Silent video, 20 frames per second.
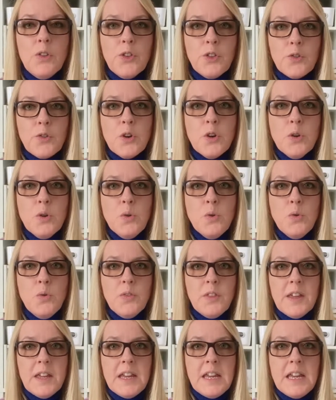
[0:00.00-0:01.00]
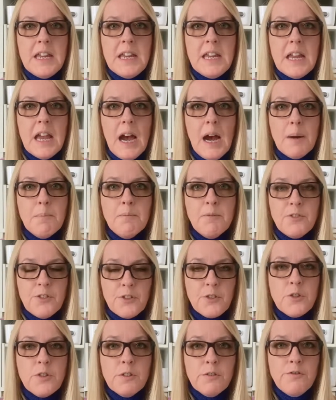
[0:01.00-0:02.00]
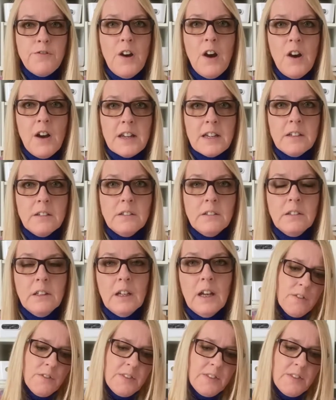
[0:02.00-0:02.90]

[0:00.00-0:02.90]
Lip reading: through the file.